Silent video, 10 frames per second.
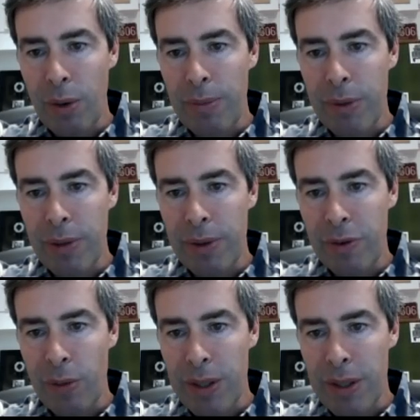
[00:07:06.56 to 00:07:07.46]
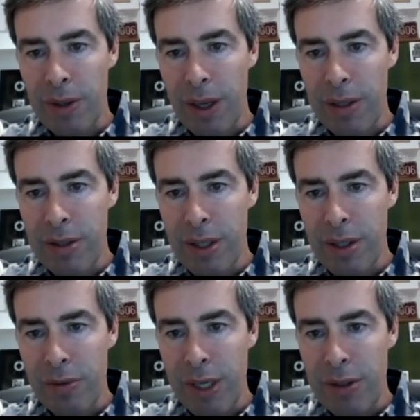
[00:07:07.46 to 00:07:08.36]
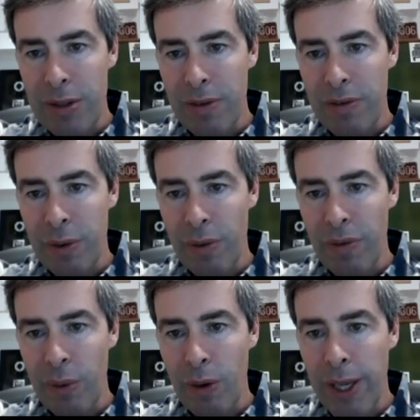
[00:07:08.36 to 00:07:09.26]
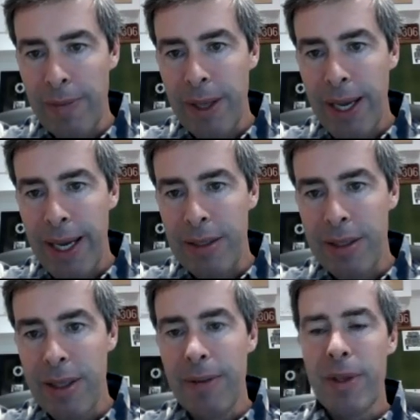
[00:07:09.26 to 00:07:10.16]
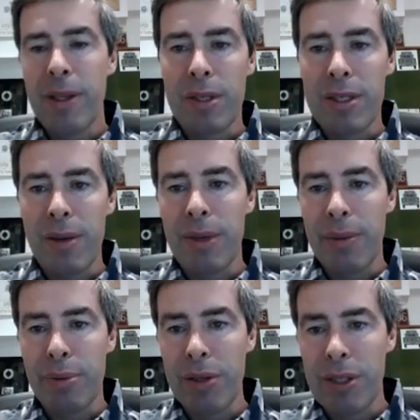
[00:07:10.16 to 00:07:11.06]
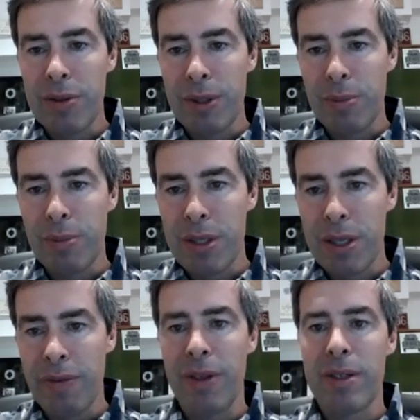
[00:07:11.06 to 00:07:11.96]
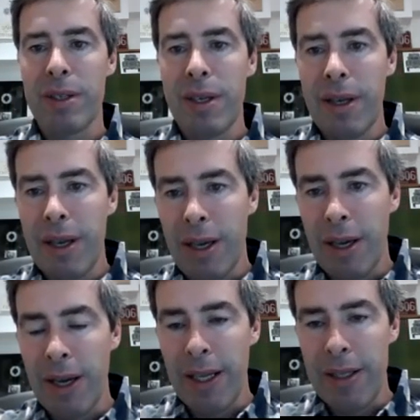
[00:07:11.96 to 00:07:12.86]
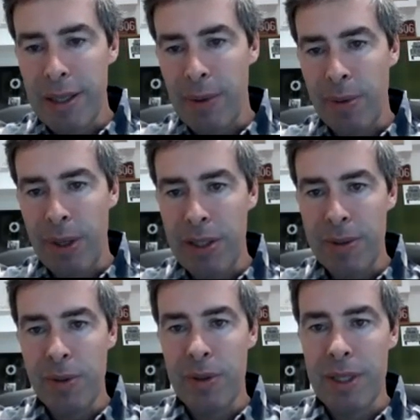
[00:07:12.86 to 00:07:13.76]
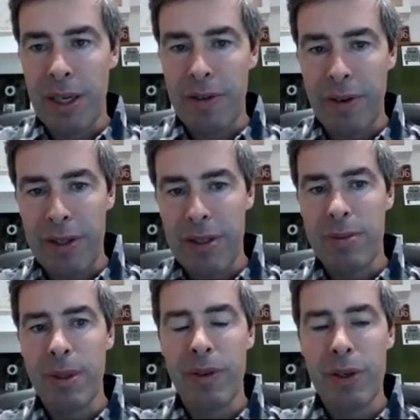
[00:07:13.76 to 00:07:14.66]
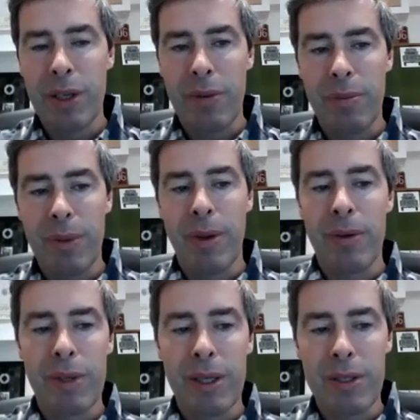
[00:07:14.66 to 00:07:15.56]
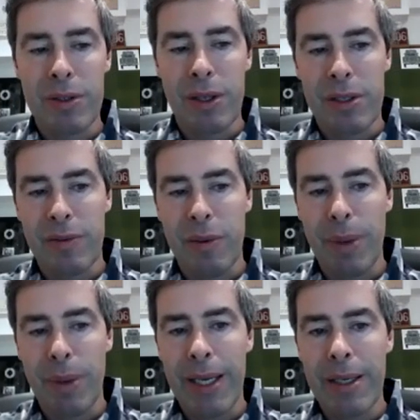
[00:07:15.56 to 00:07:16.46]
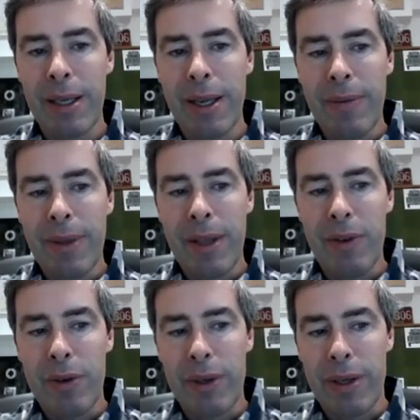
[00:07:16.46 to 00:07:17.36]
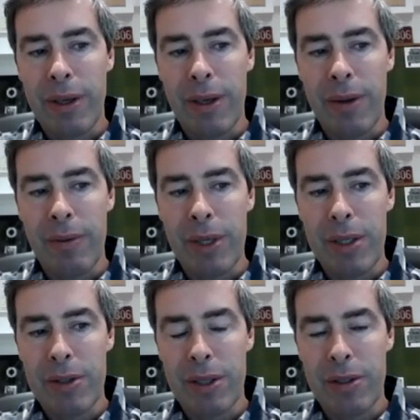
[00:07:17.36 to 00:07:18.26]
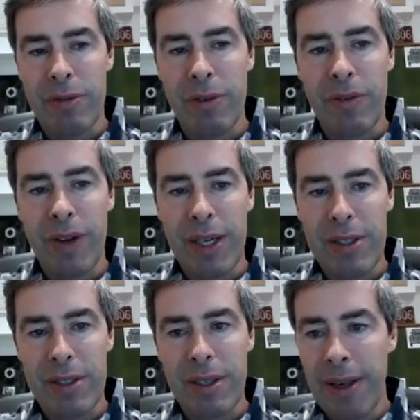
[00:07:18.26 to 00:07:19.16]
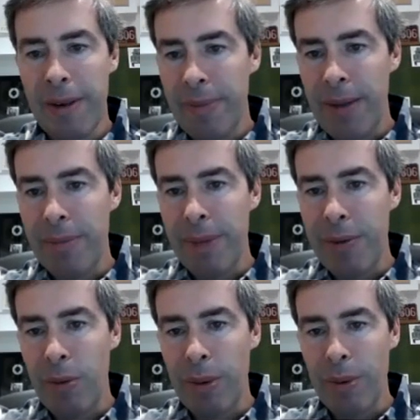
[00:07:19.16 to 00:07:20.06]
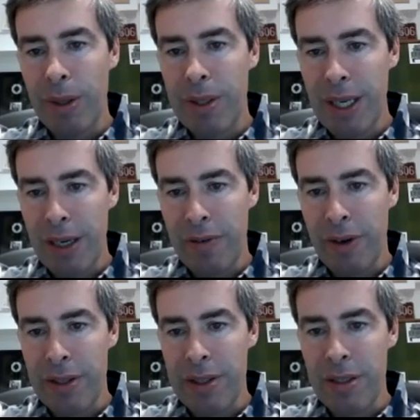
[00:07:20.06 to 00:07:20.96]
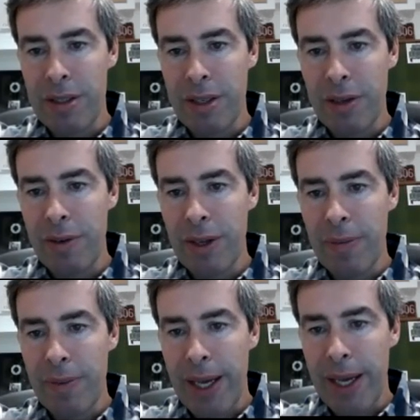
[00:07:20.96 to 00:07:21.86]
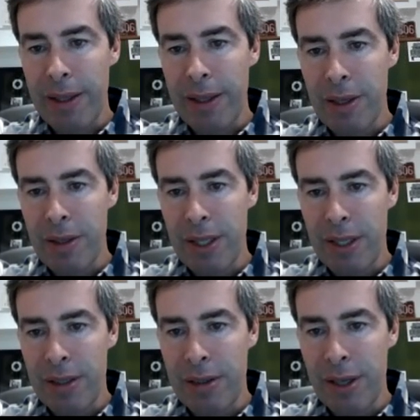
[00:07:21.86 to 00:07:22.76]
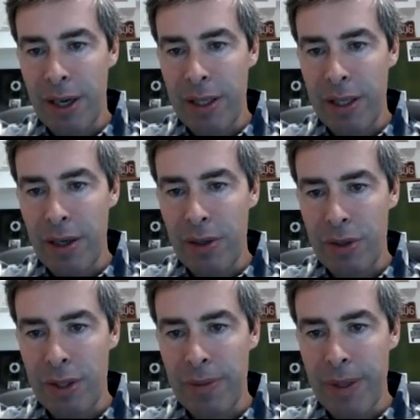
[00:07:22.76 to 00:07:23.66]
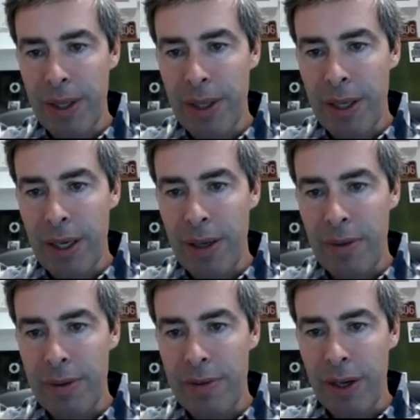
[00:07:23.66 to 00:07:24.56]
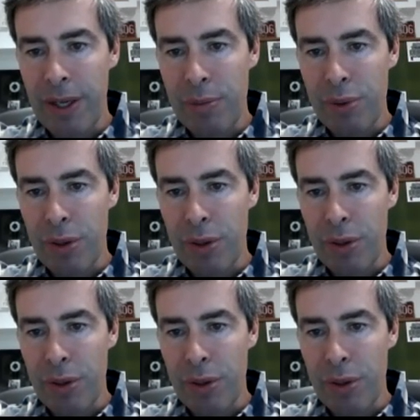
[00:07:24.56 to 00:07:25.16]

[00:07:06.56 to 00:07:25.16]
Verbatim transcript: or in between three and just on the radius side of the floor of four. And there are some approaches which preserve this uh, and some approaches which will sacrifice this. But if you're doing a, a reconstruction for pain if you're doing a, a reconstruction for an infection, it may well be worth sacrificing this nerve and the associated tiny artery, uh, divide it